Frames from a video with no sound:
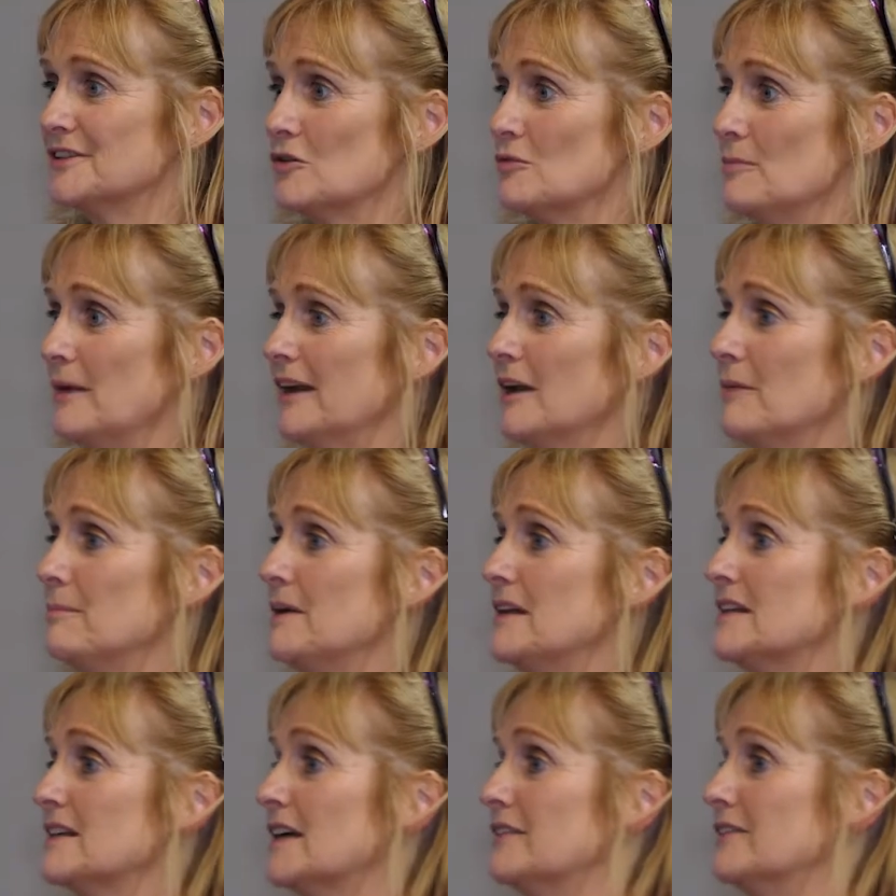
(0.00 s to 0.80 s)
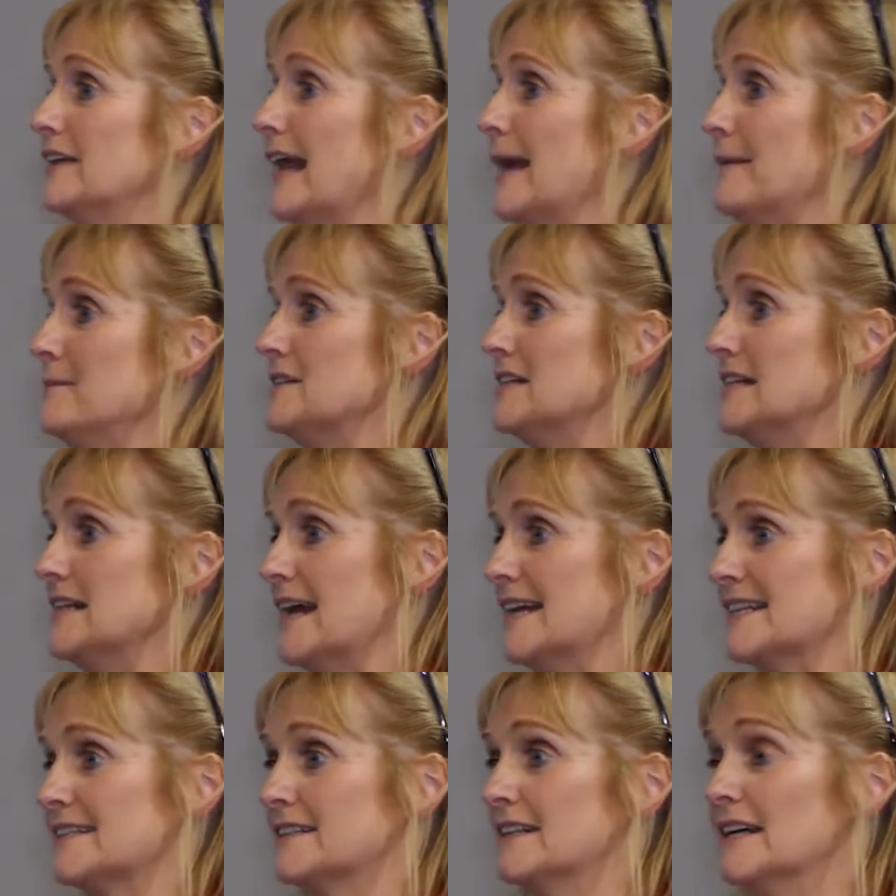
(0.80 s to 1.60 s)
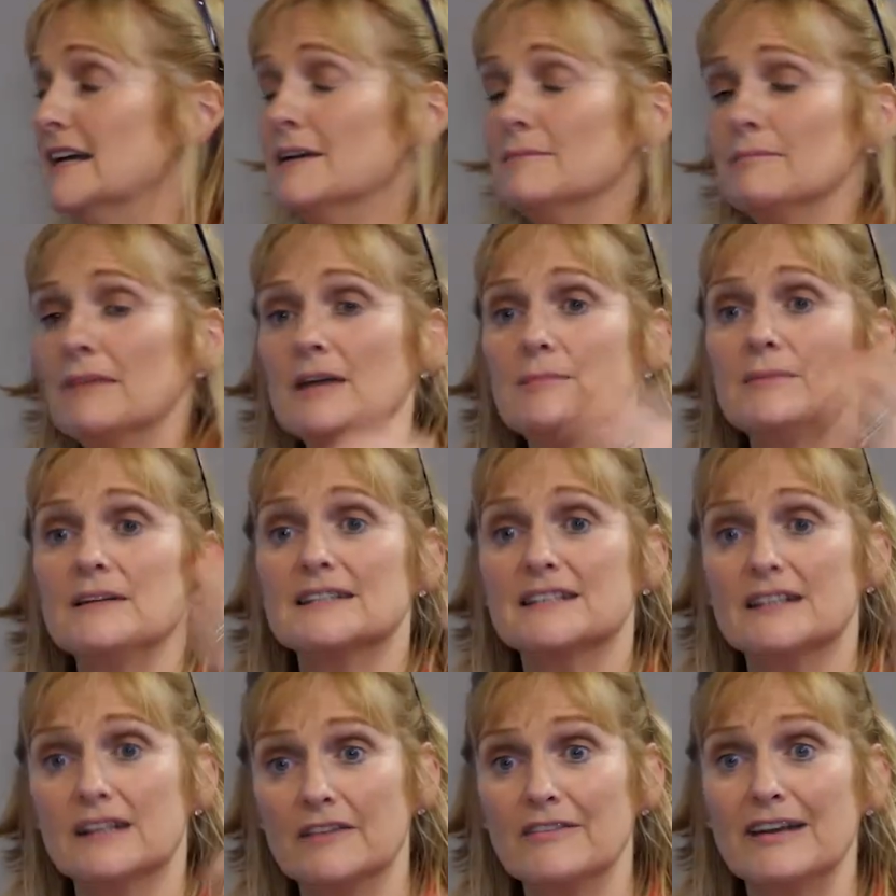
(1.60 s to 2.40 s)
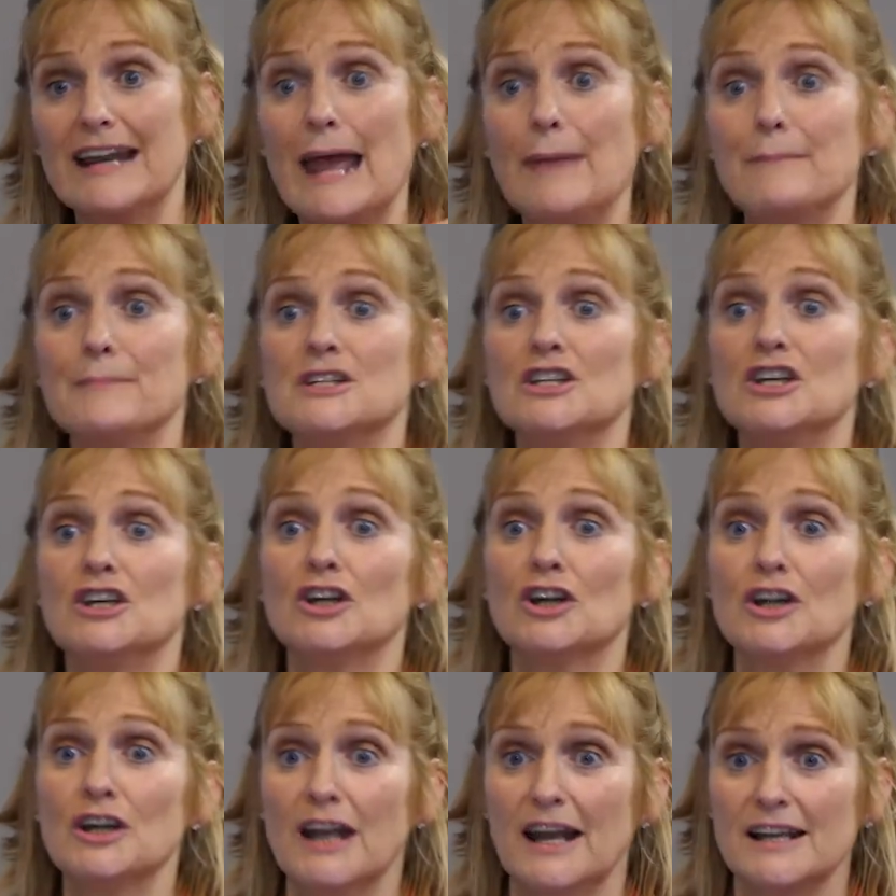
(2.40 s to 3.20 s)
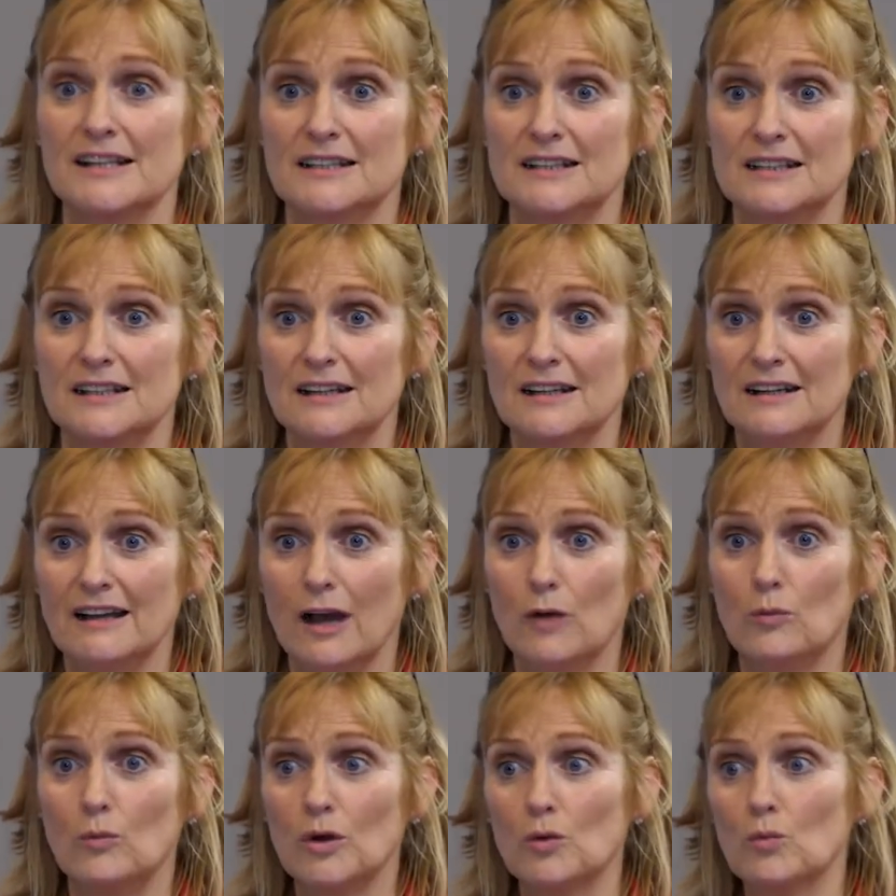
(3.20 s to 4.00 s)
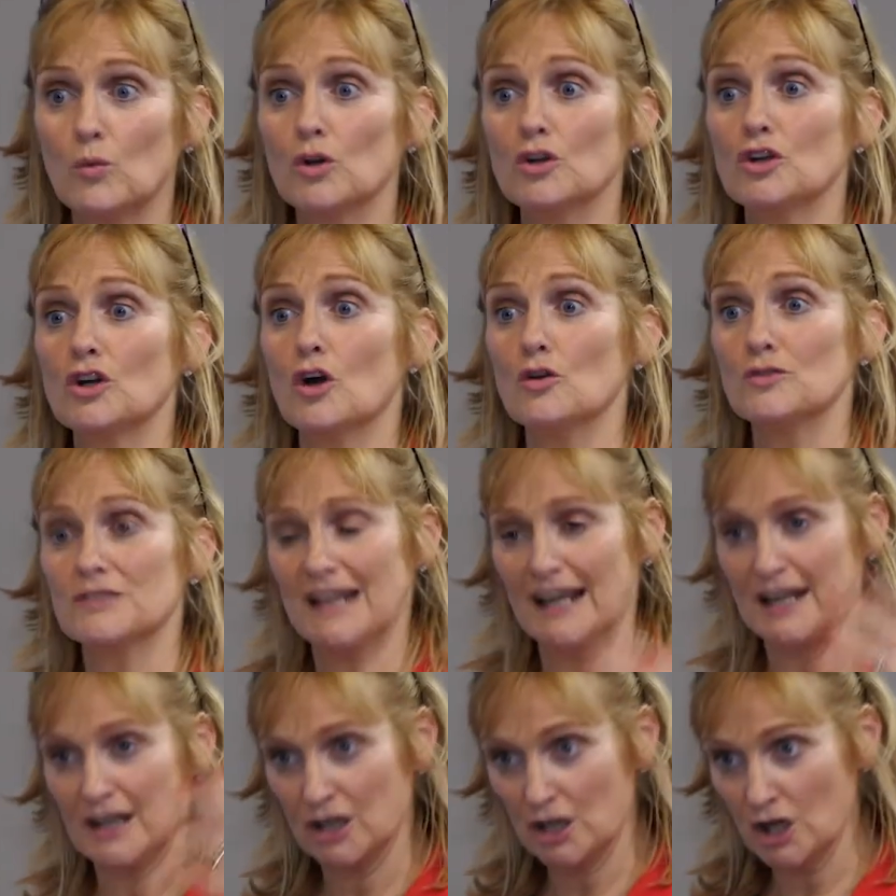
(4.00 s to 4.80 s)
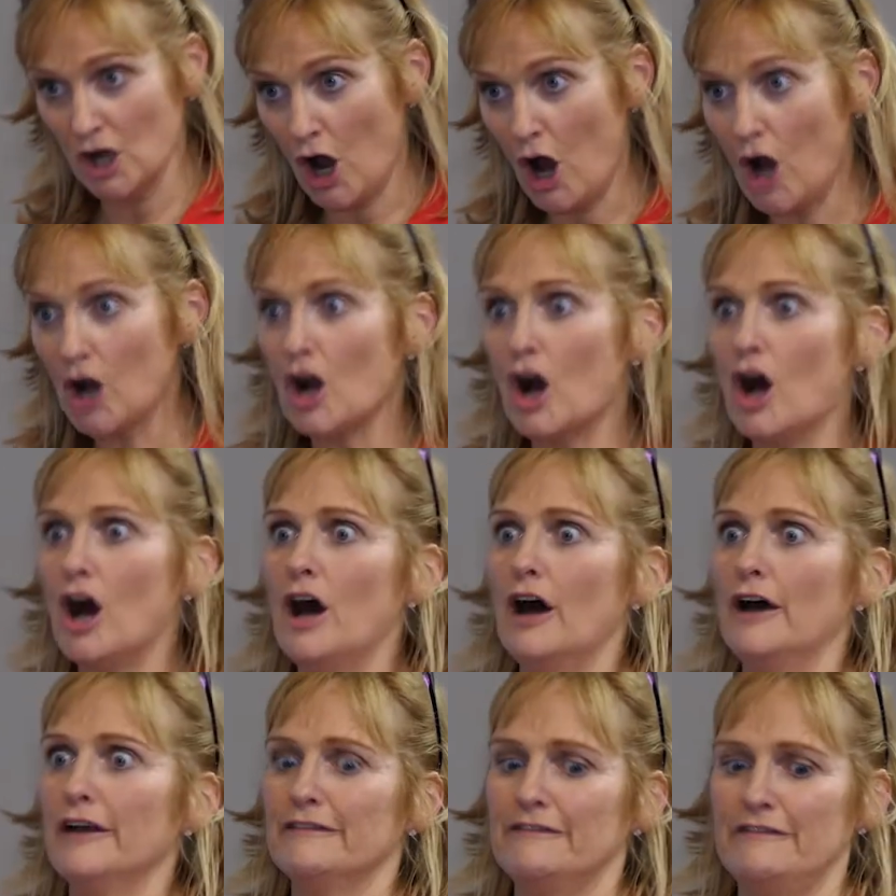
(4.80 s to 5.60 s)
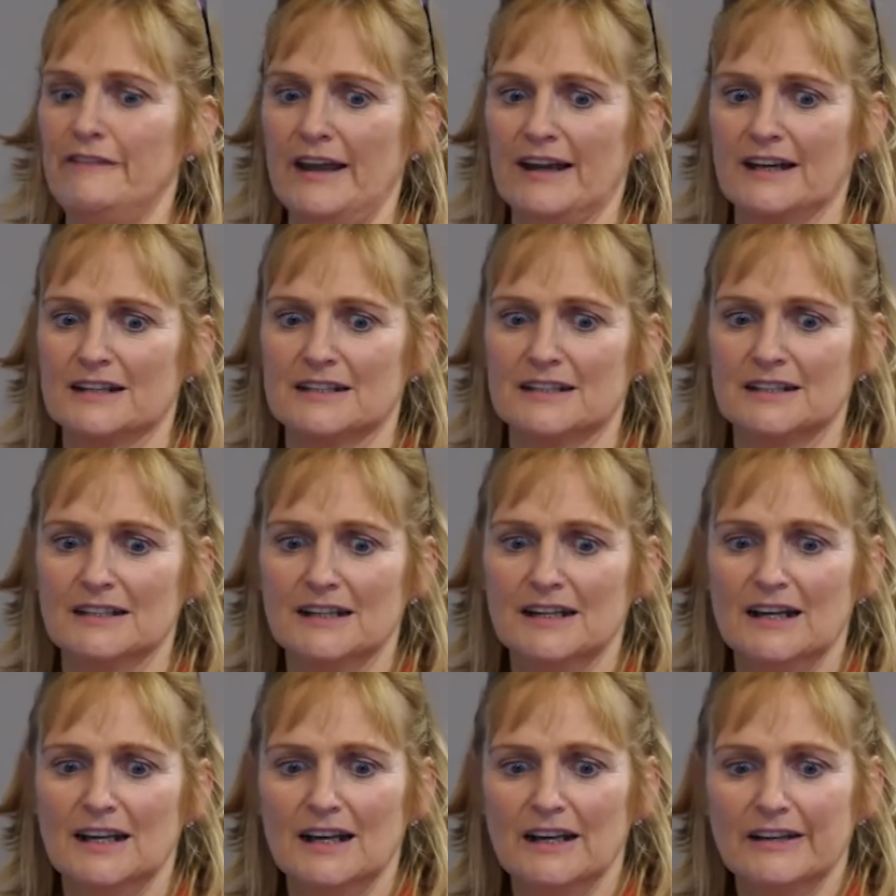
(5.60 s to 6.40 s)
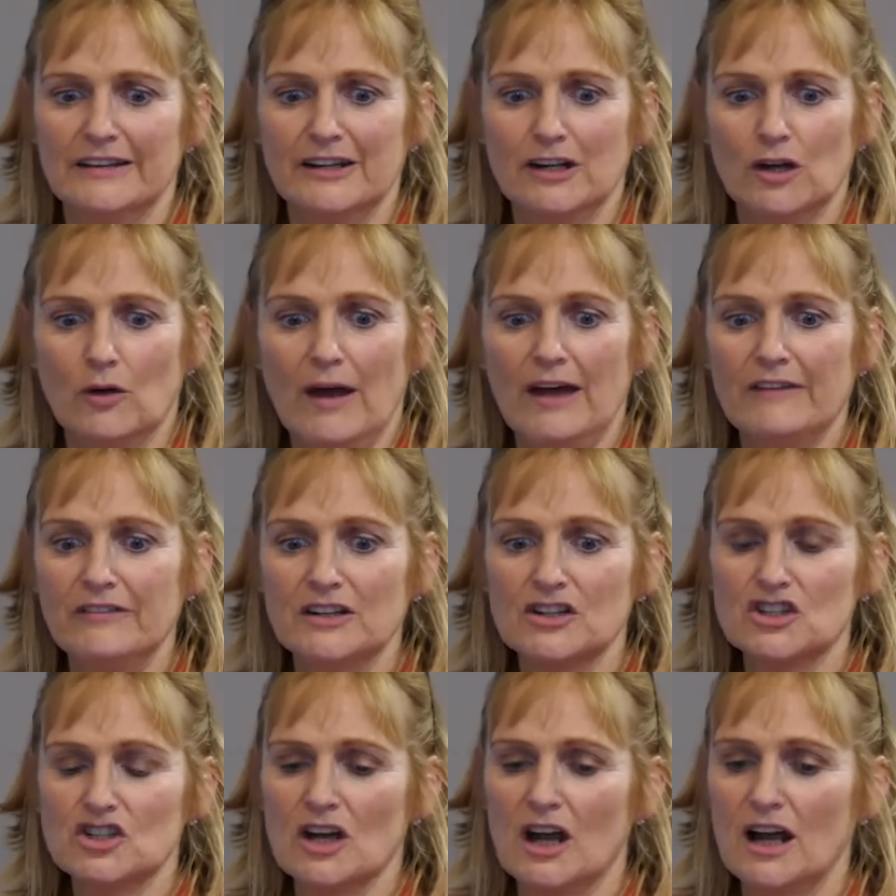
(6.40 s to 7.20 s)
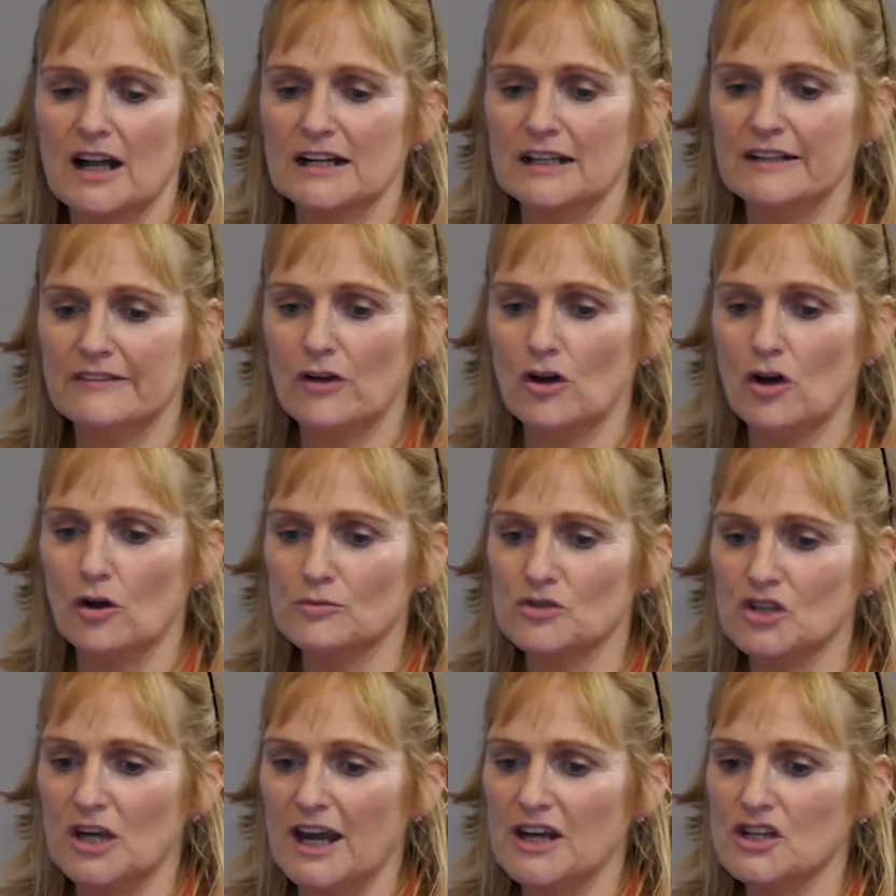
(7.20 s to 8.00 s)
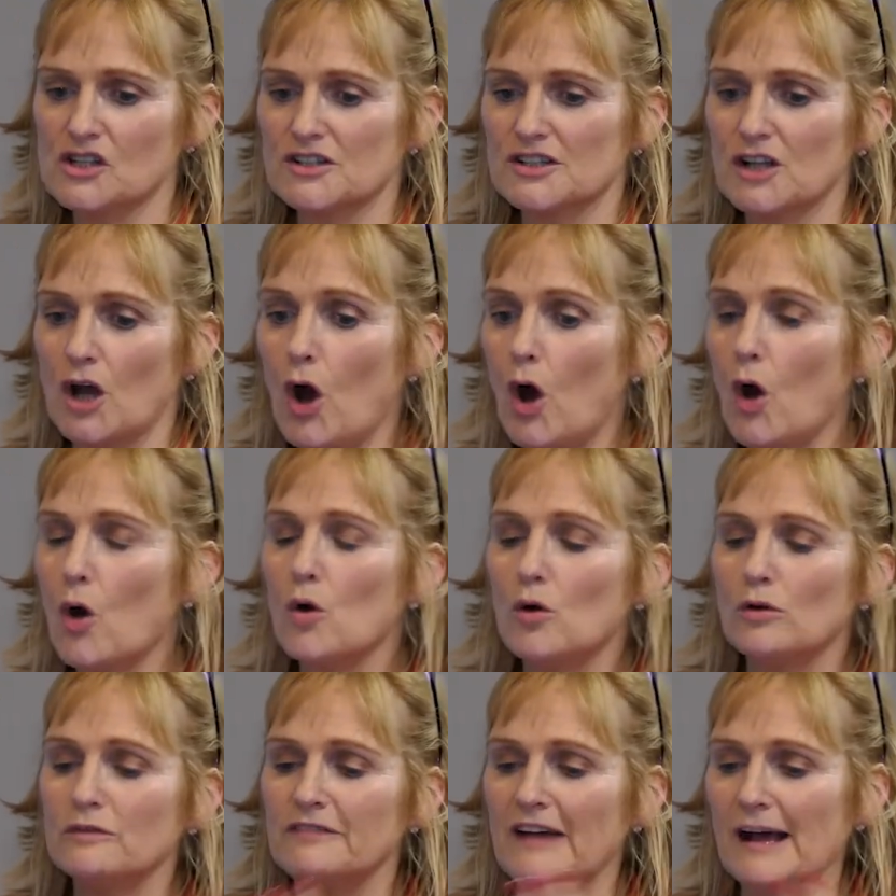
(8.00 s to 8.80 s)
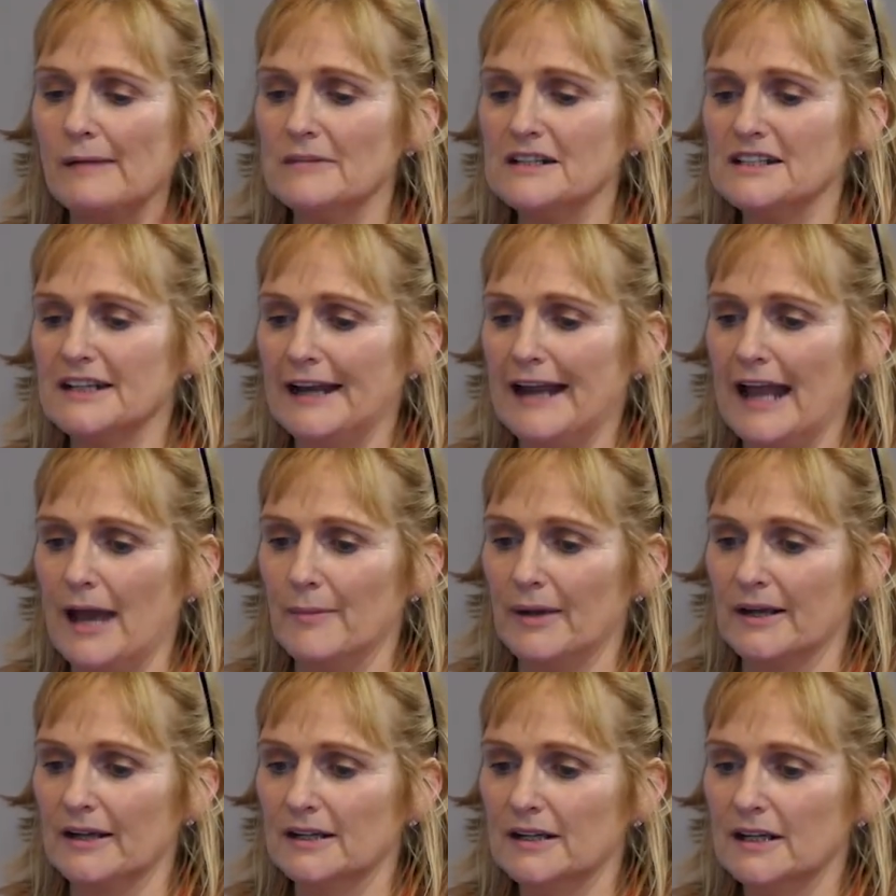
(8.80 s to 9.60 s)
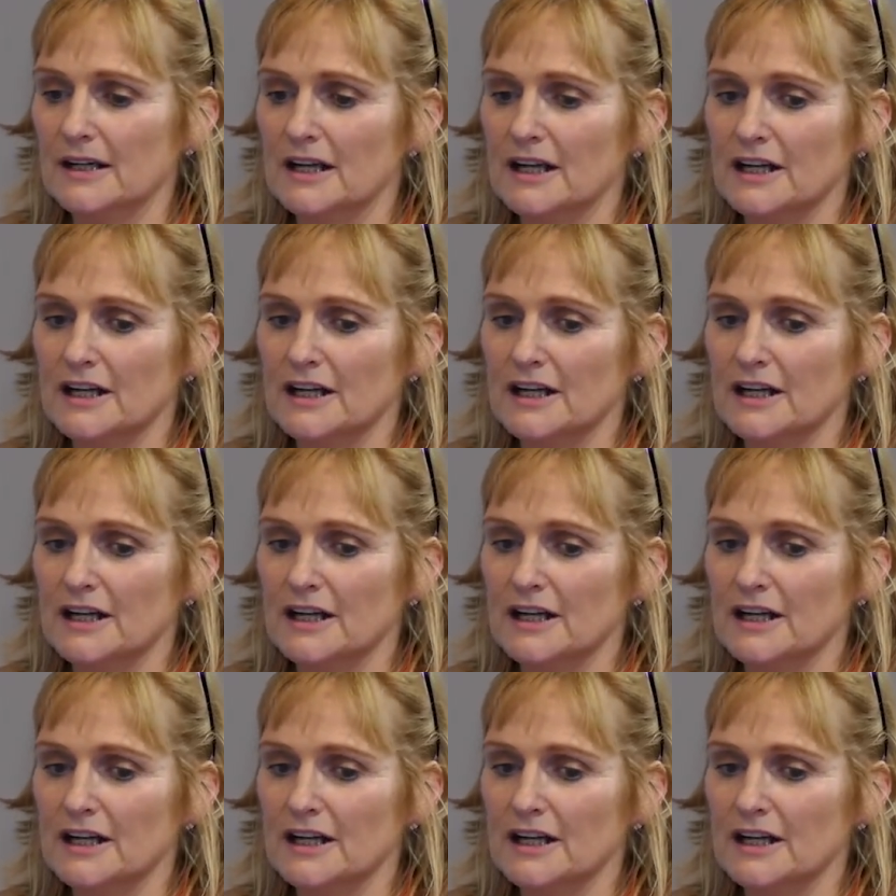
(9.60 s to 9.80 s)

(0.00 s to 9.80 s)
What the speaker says: So it may not be that I have an empty nest. Maybe it's that I have an emptier nest. And when one goes, that knock-on effect, having a child leave home changes the whole family dynamic.